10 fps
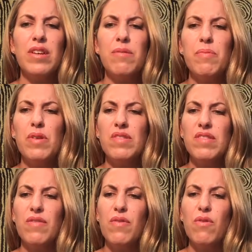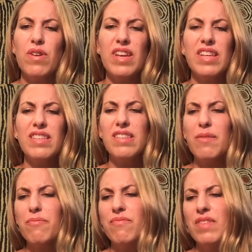abusive, or he's
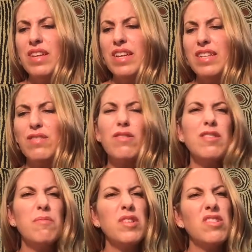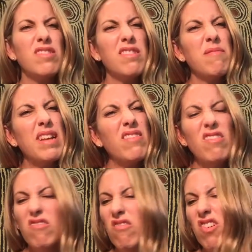got some issues. And I'm like,
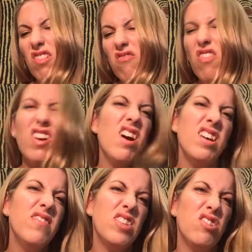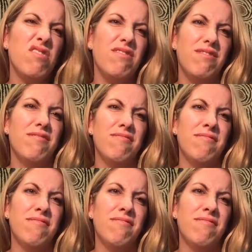what kind of issues?